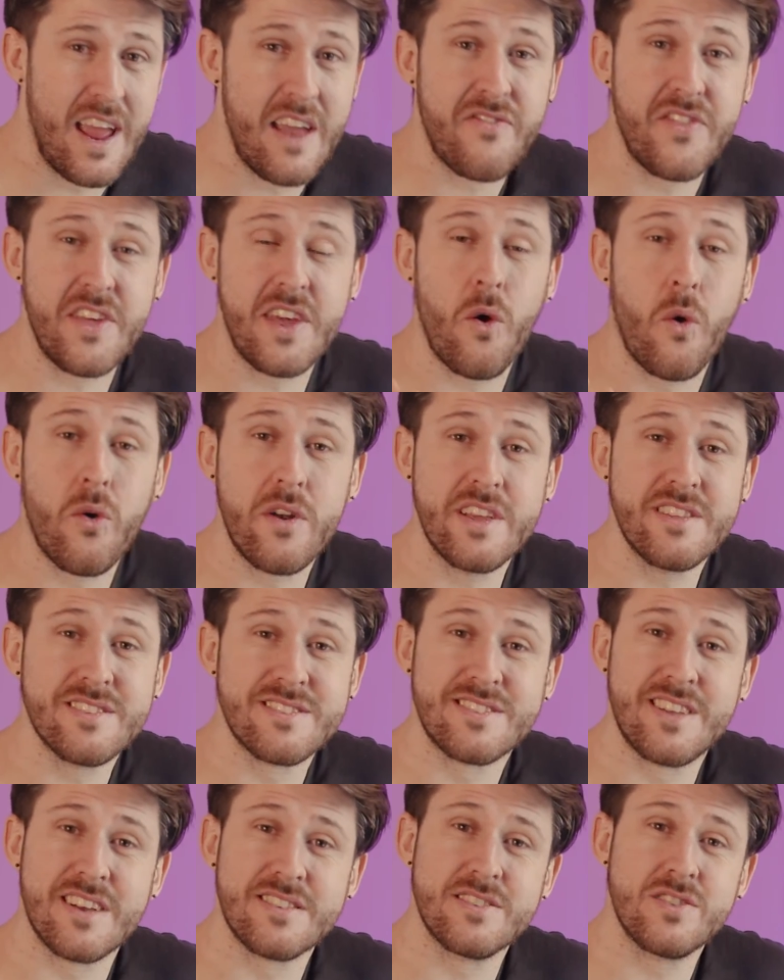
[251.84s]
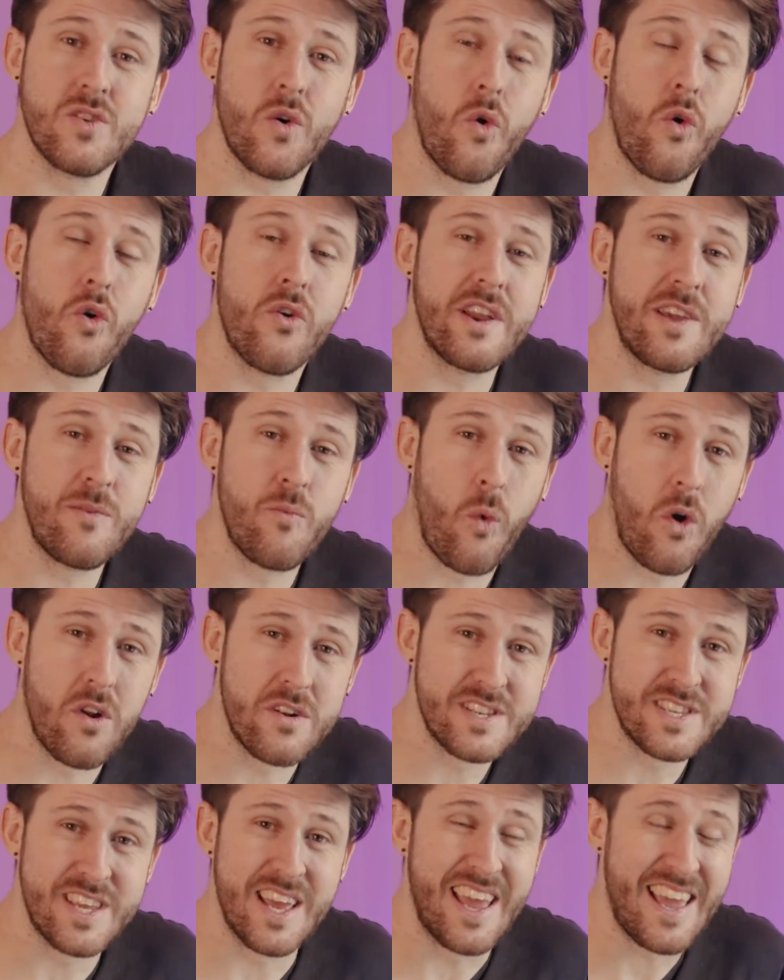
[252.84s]
If the audience doesn't already
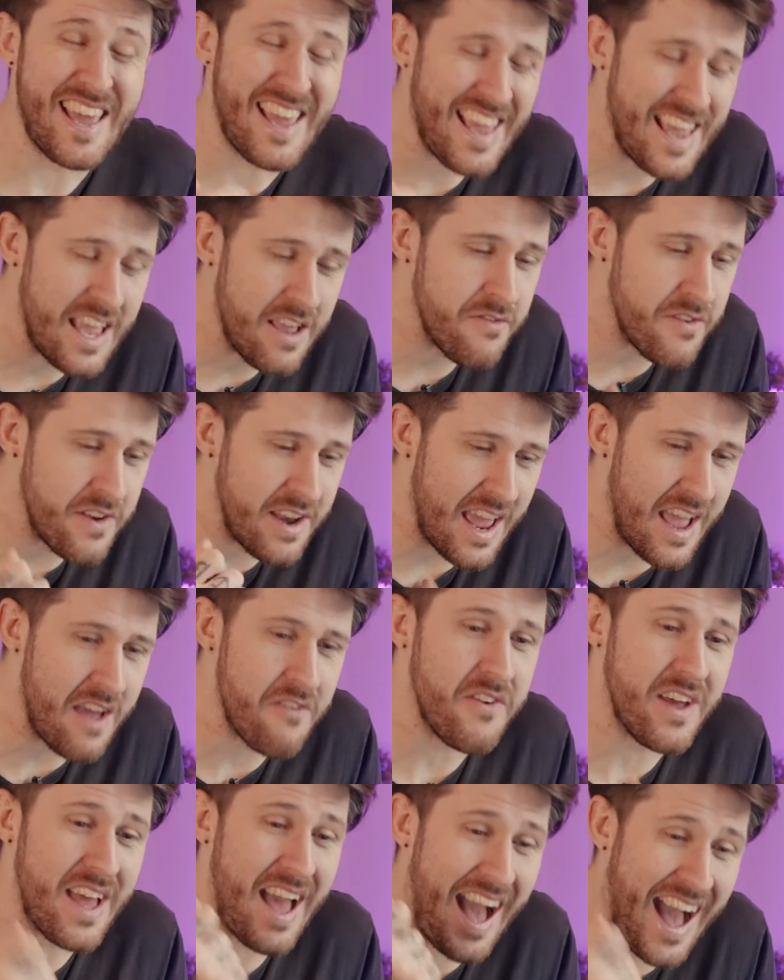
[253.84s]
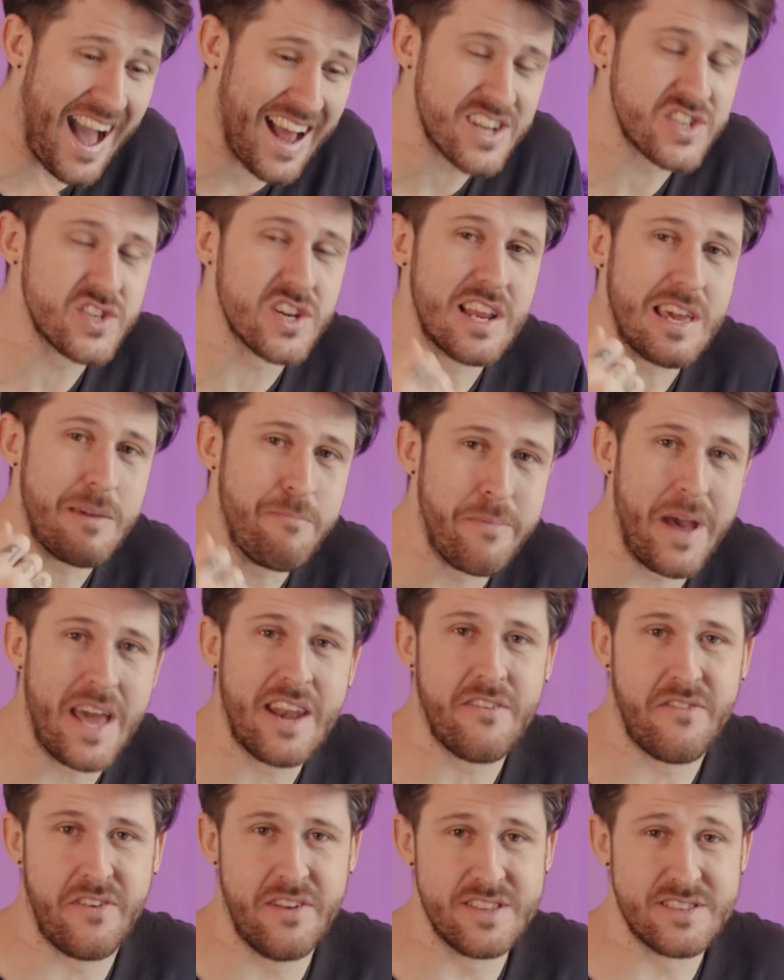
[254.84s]
want it, even if it actually
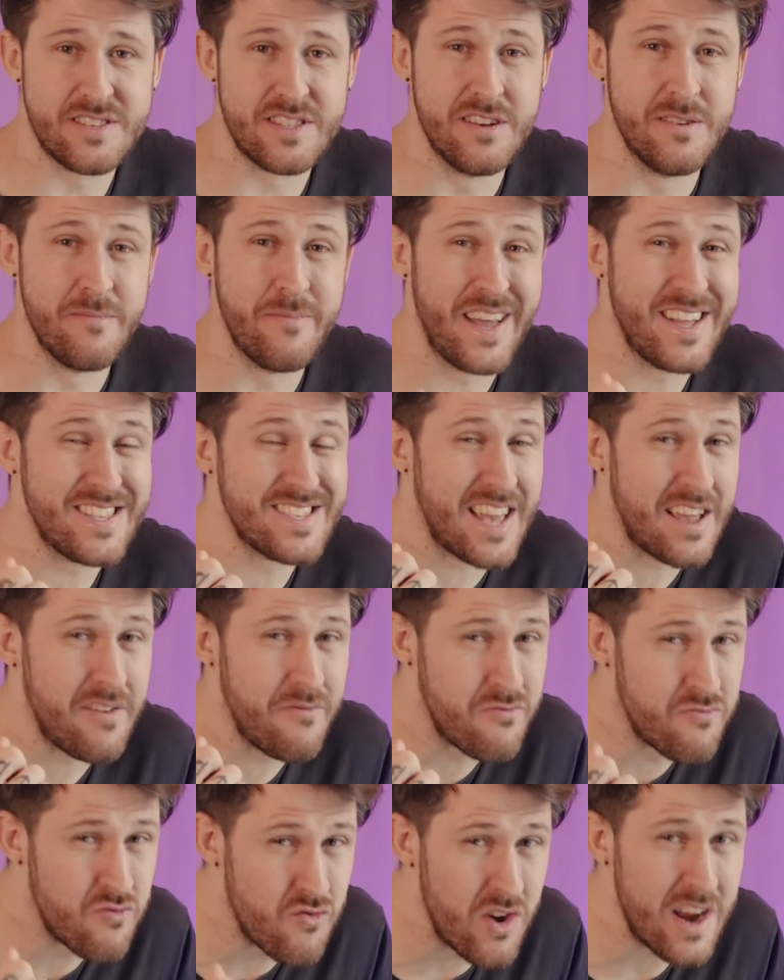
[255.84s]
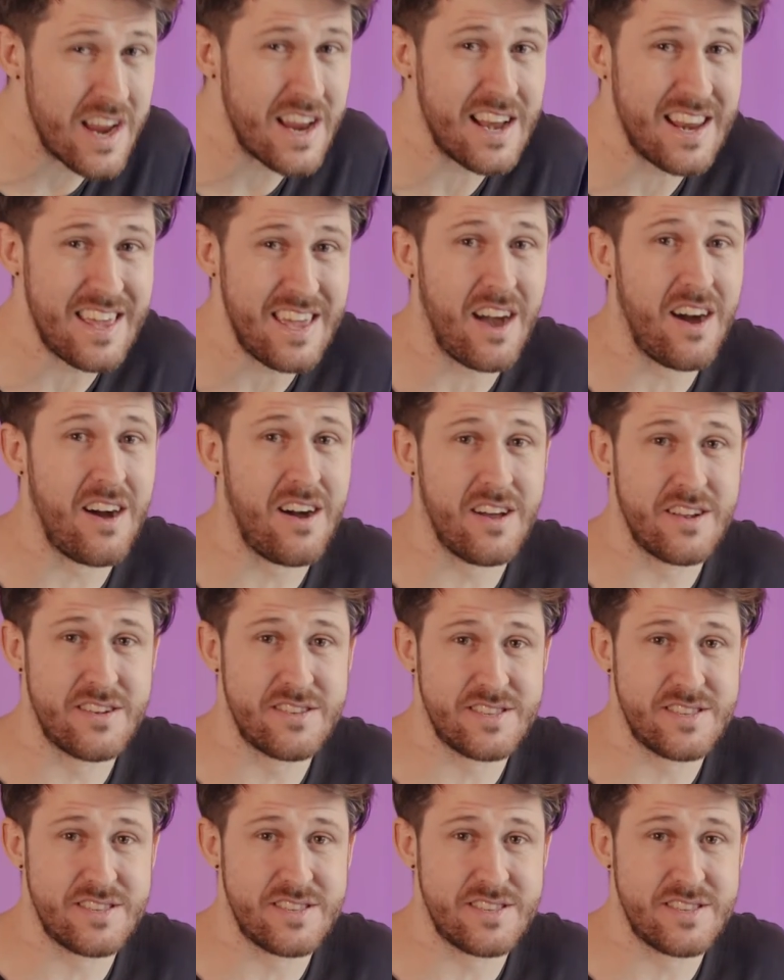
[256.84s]
benefits them, it's a really hard